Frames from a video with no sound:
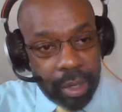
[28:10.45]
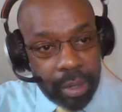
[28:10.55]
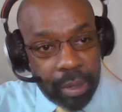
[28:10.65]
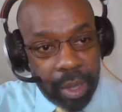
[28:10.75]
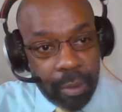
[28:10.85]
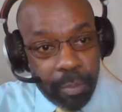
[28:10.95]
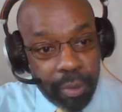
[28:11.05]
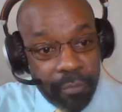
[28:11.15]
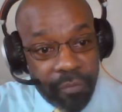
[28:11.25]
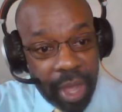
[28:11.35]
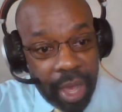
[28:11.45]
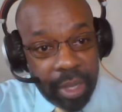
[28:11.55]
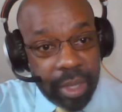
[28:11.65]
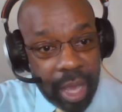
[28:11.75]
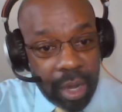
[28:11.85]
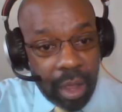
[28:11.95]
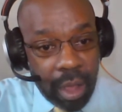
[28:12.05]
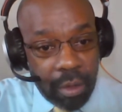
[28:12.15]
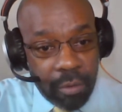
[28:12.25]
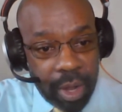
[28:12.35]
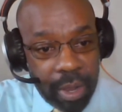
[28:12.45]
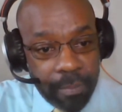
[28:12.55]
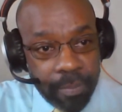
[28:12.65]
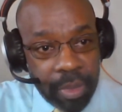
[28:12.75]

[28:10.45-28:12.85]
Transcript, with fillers: and and provide that on ramp